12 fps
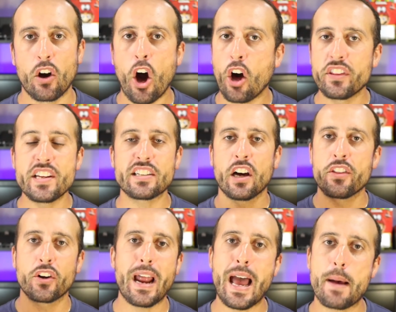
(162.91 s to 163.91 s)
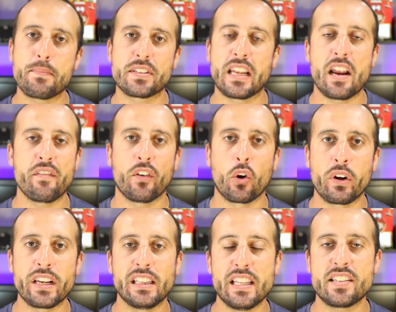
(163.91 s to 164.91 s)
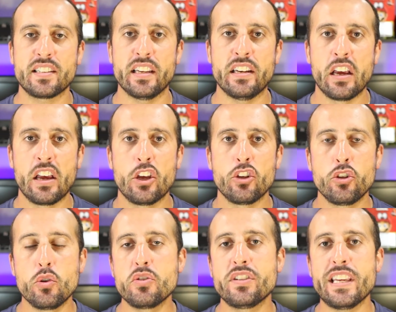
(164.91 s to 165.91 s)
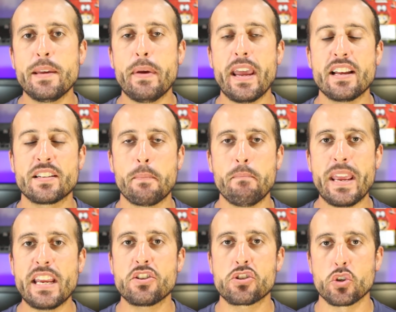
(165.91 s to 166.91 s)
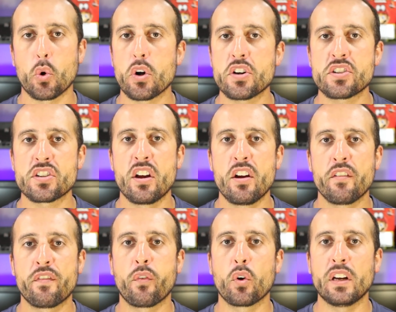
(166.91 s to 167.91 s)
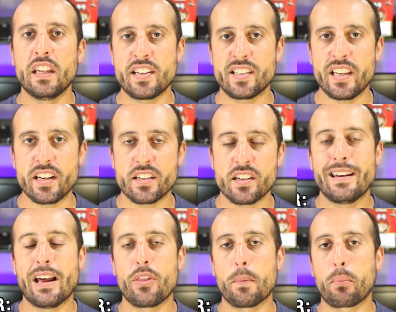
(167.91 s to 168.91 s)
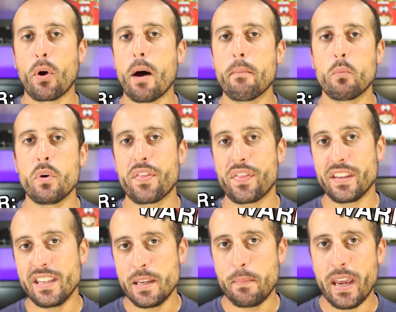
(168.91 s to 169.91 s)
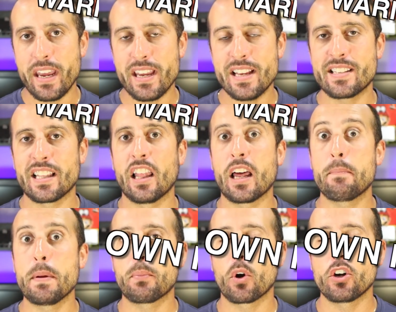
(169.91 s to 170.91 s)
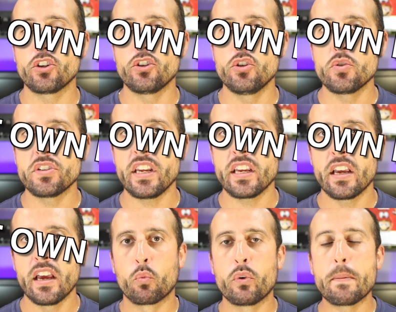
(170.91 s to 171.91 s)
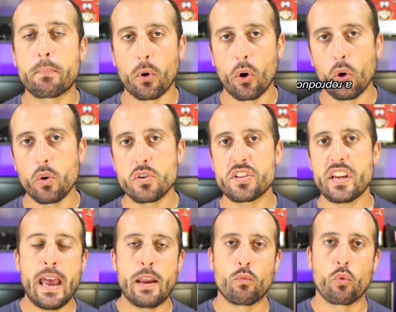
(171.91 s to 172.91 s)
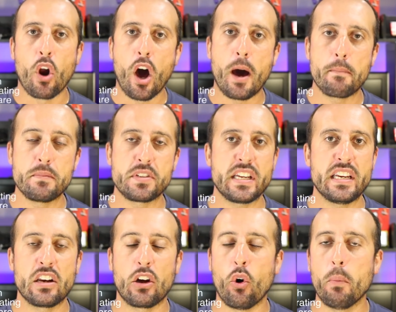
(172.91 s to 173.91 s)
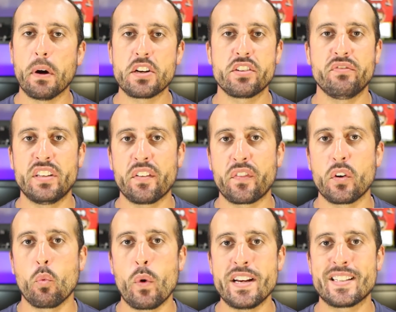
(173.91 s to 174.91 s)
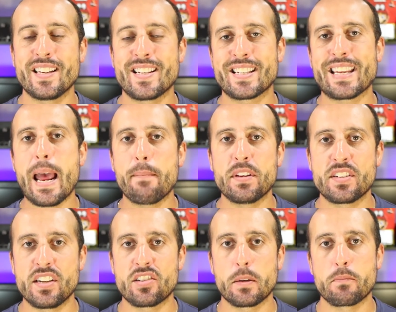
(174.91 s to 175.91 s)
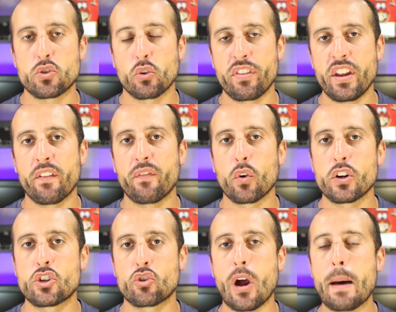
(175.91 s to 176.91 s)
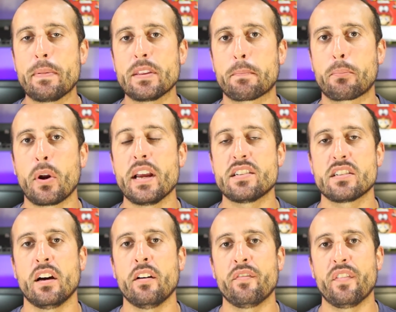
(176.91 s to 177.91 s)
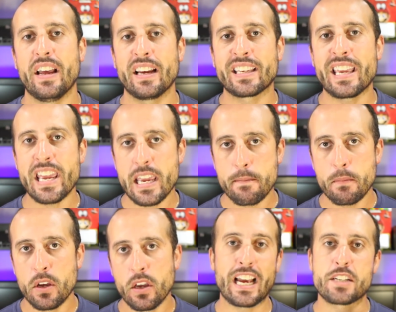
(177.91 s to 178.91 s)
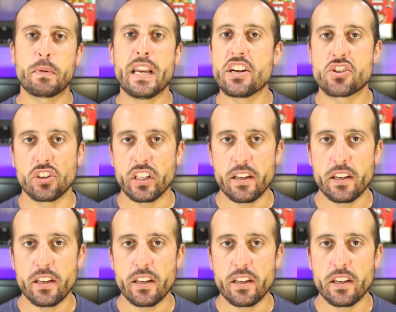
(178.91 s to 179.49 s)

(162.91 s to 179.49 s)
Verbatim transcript: All these other apps that I've already listed use eBay as a main source for listings. Now, the problem with eBay is that a lot of people are using repros and ROMs and a whole bunch of different ways to scam the system, so therefore dropping the price of a game exponentially.